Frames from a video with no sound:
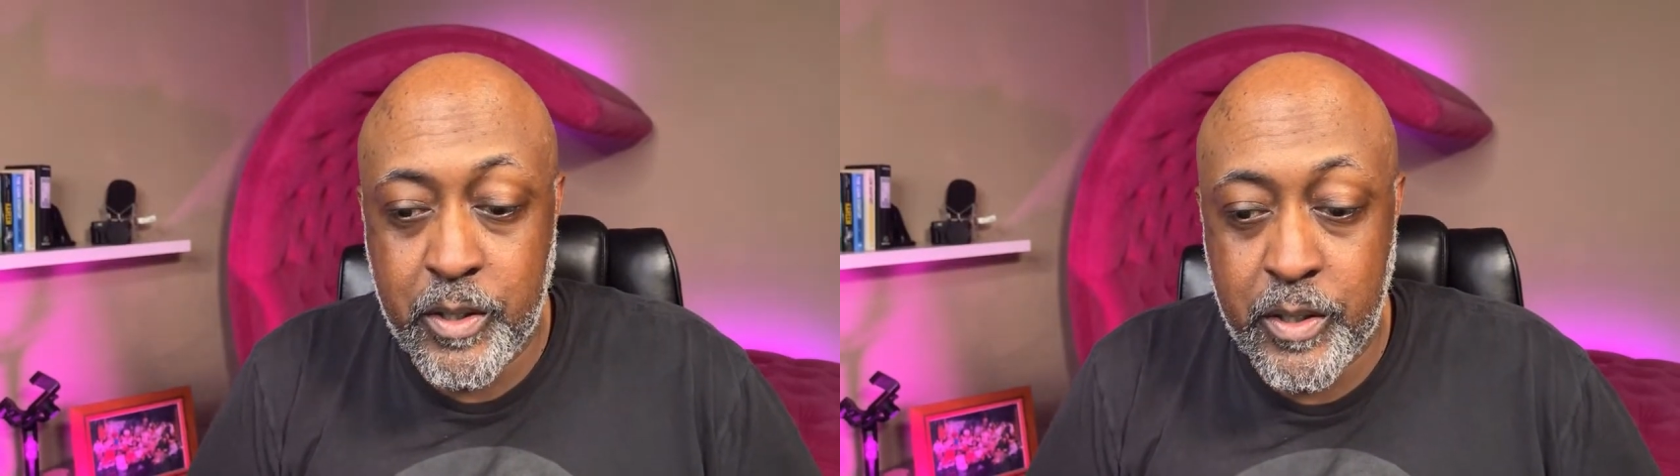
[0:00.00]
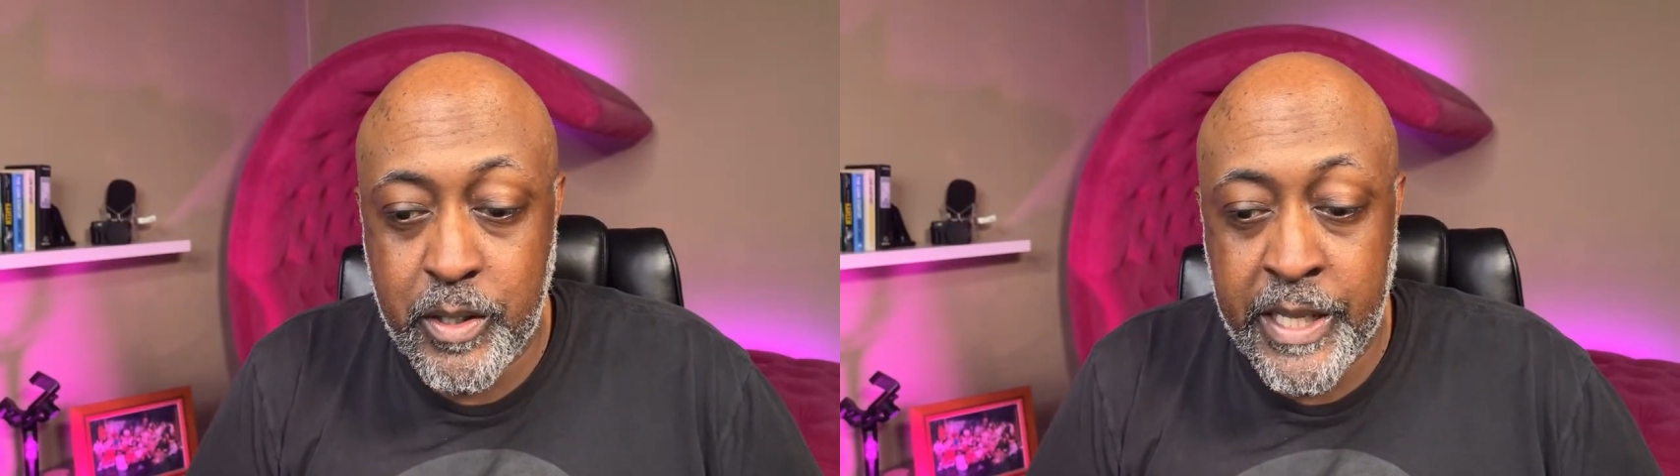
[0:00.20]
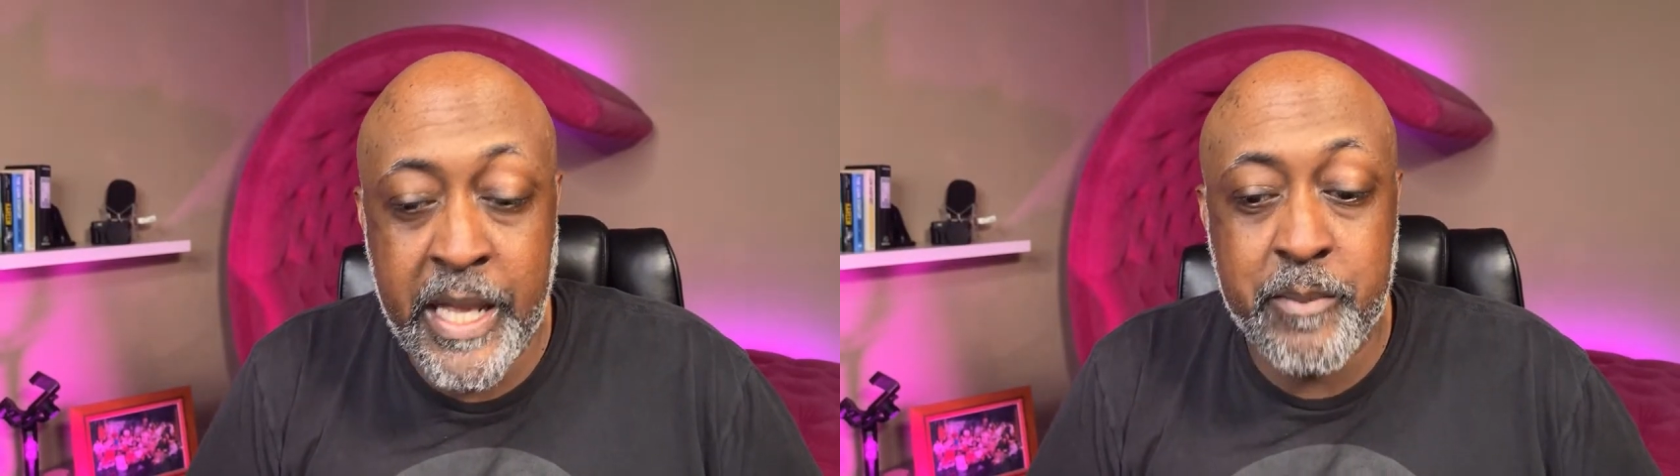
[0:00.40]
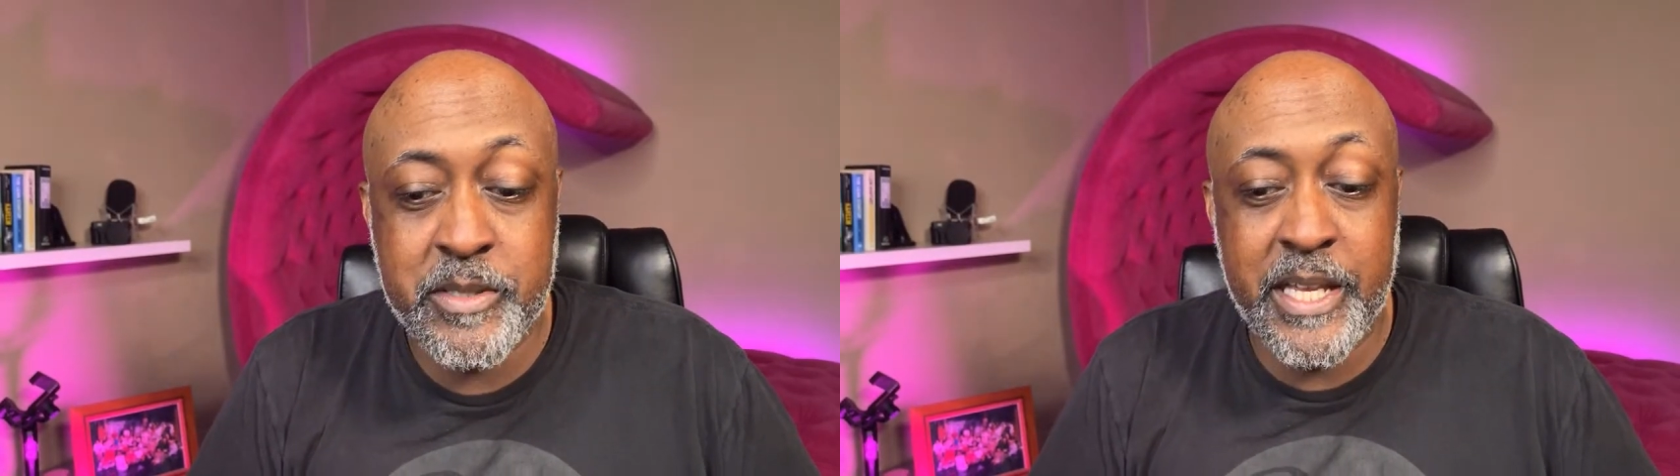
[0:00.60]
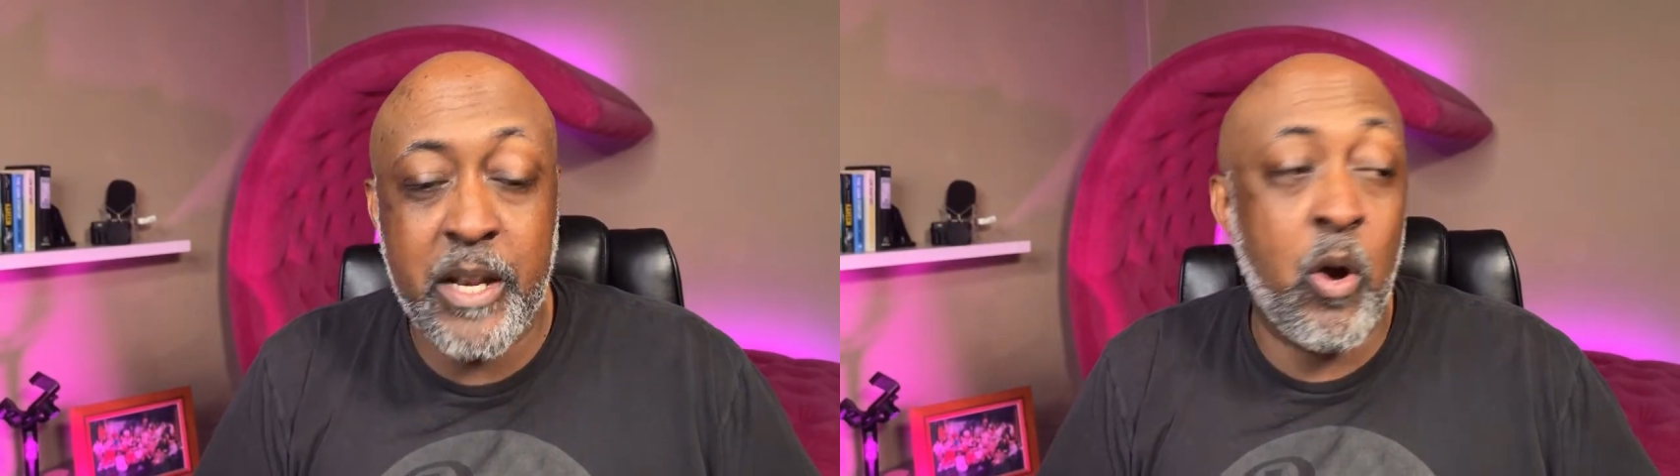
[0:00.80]
him
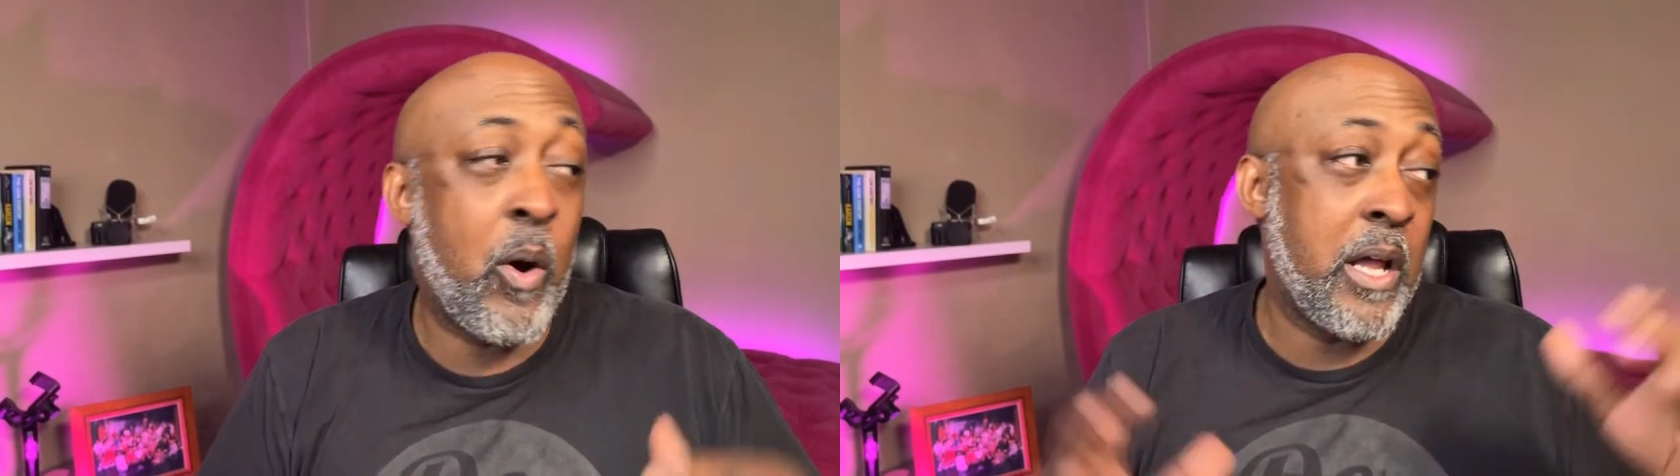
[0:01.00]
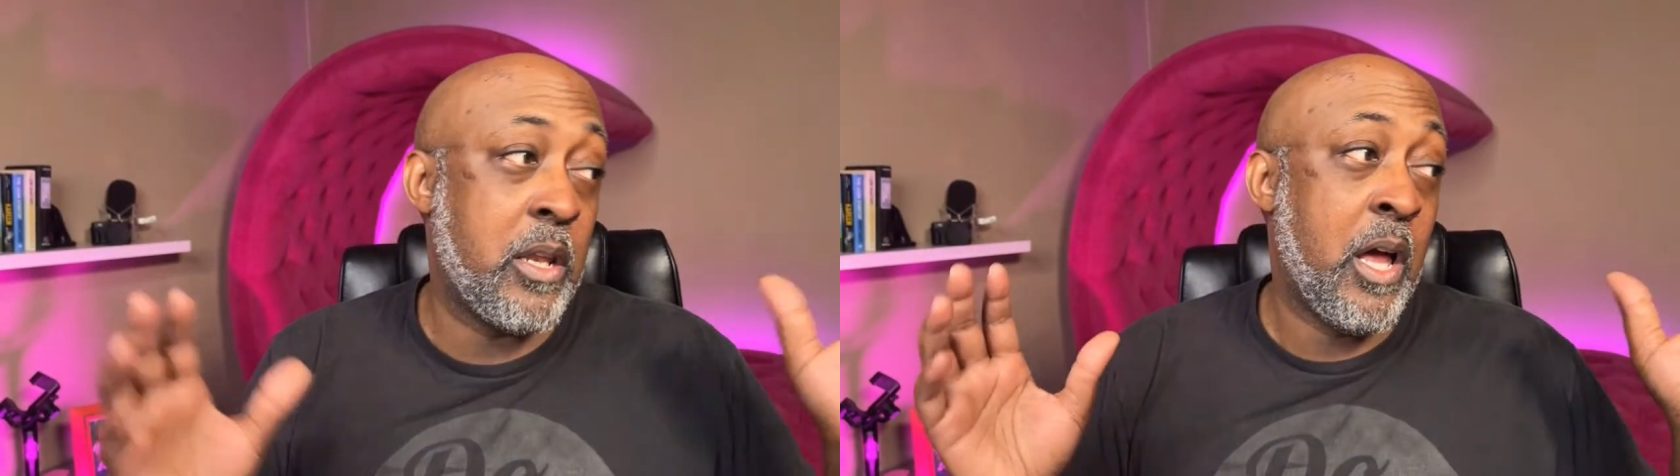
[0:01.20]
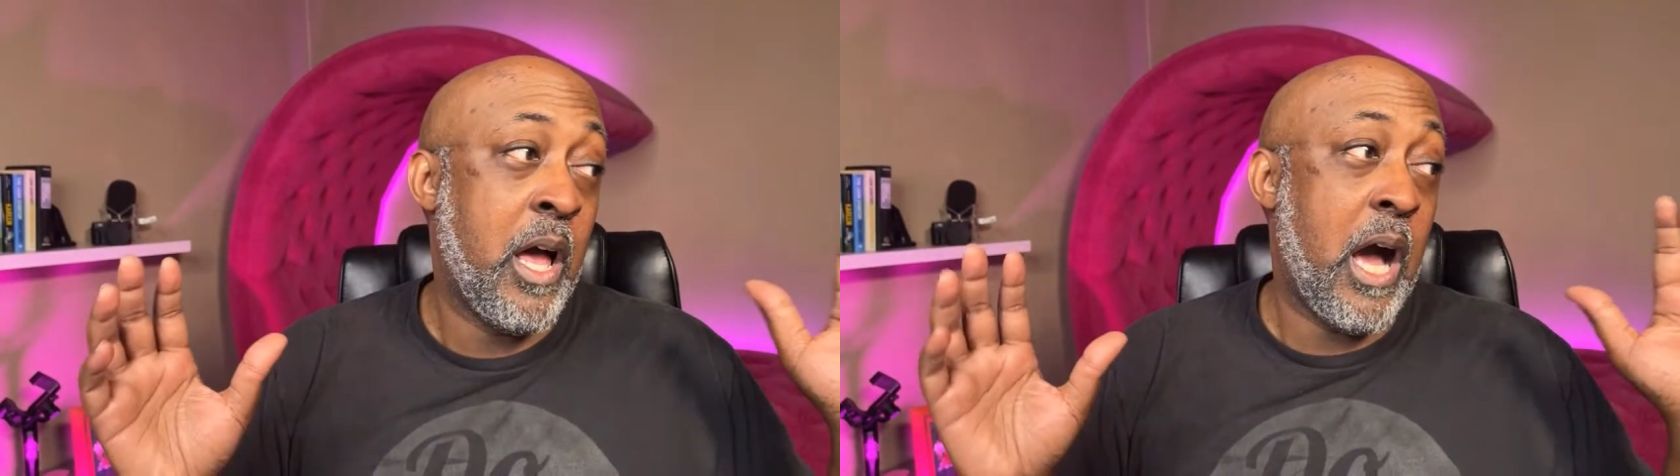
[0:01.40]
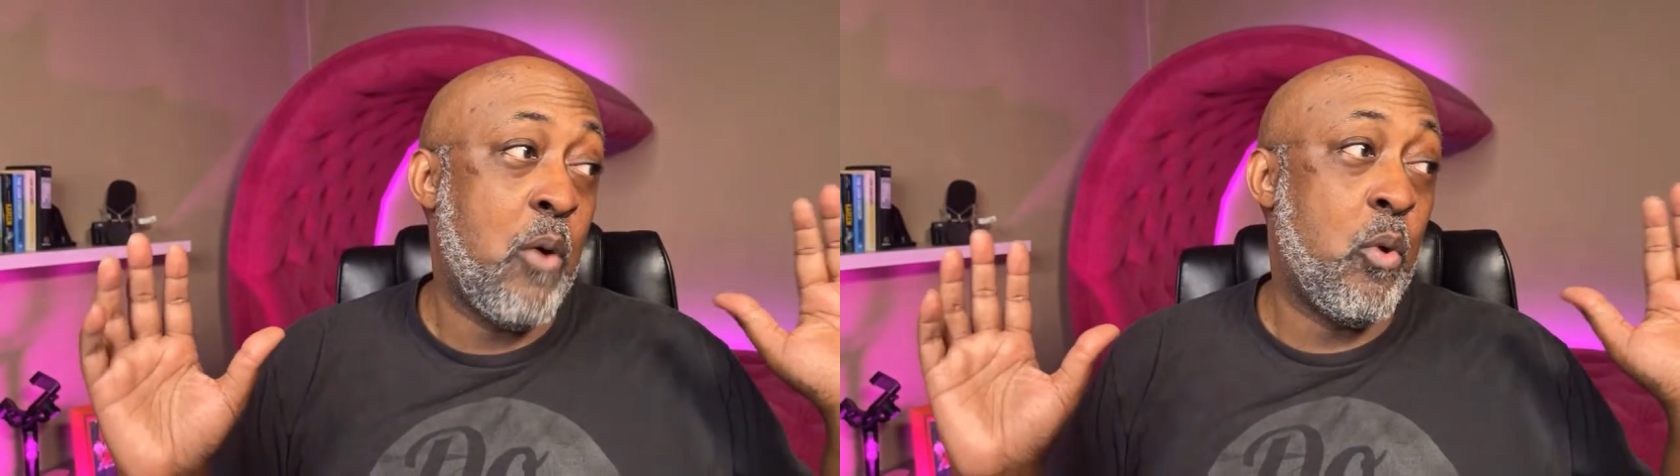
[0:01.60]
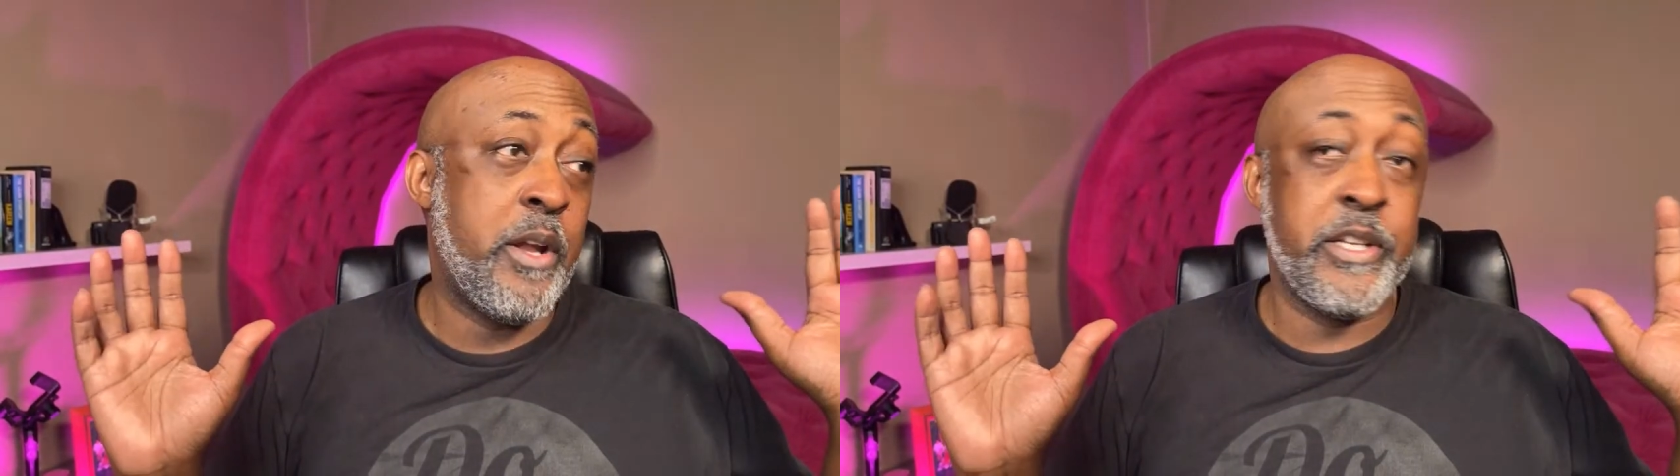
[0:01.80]
saying, oh, I
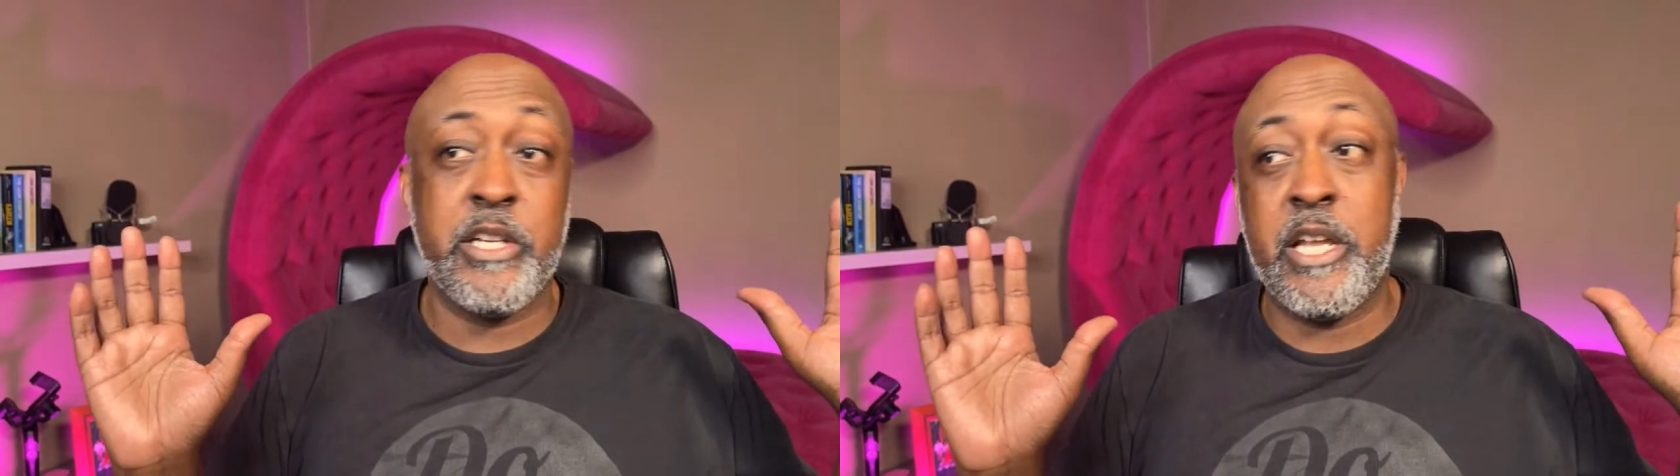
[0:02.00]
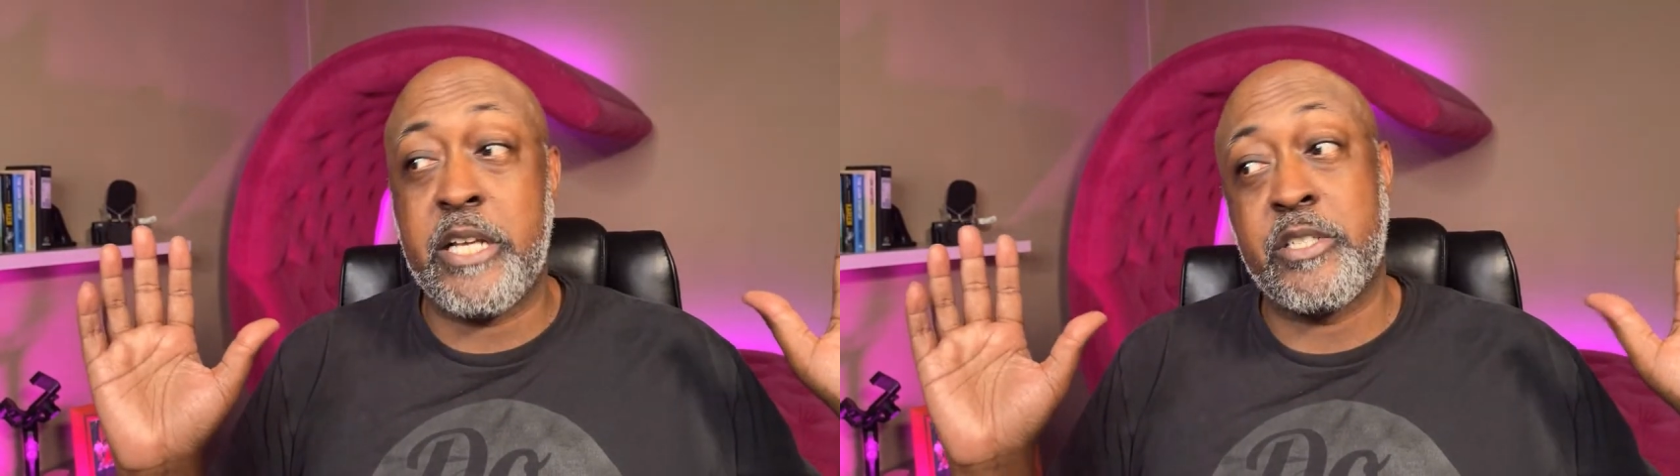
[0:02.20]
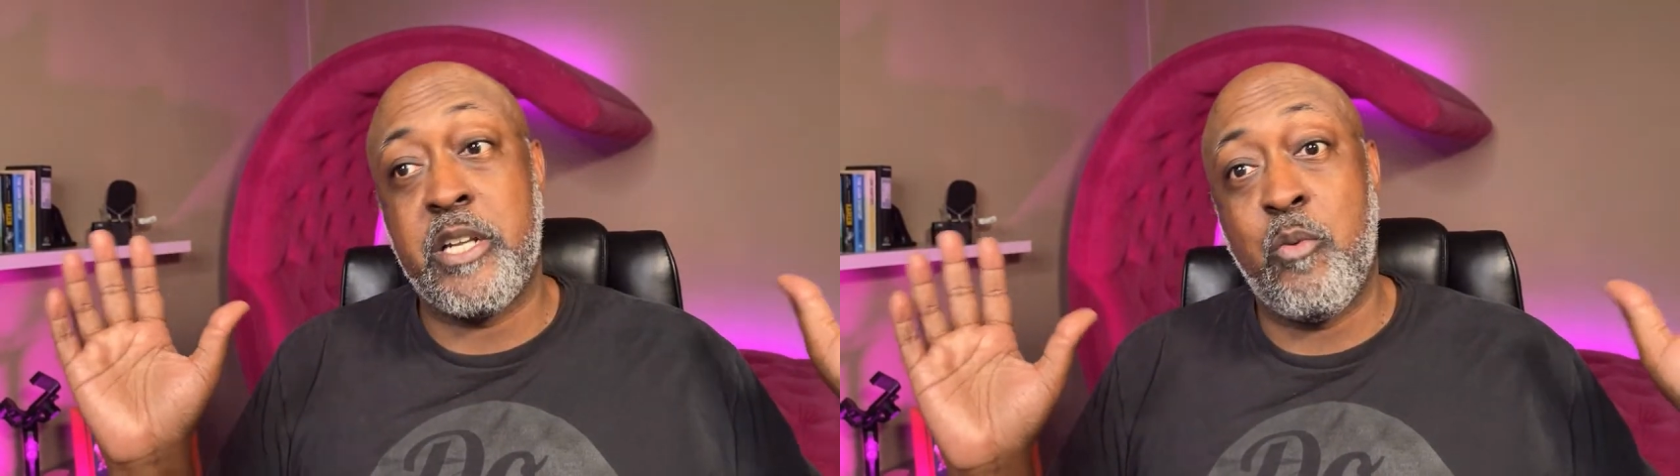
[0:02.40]
won the election,